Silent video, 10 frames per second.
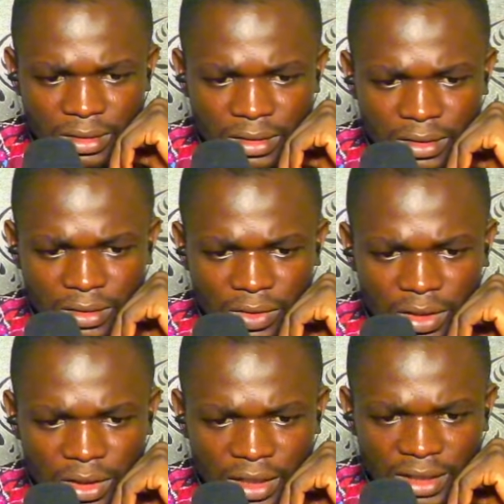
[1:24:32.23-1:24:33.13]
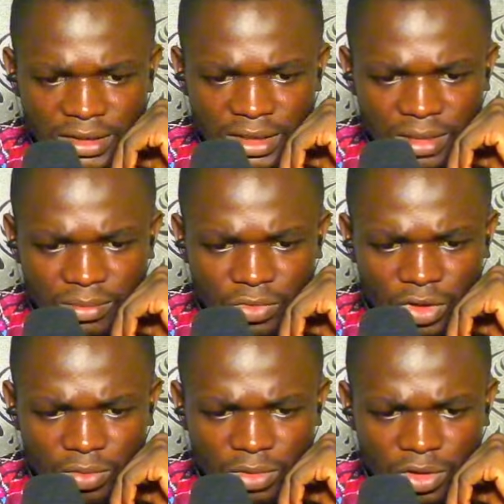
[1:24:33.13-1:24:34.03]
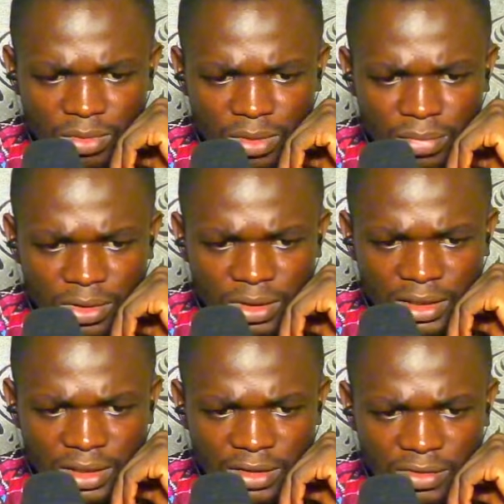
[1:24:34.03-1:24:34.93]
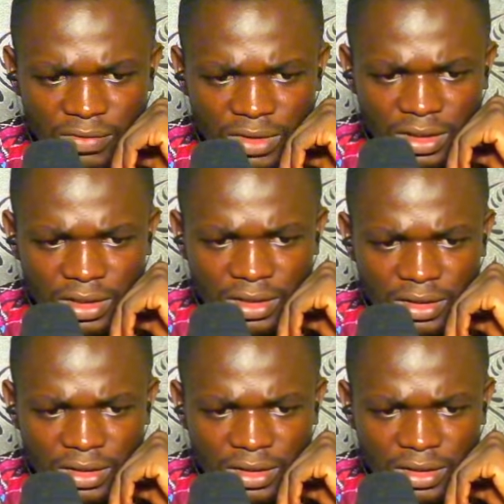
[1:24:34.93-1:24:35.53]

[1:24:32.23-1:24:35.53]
Okay, now I think I'll be up a pawn at the end of the day.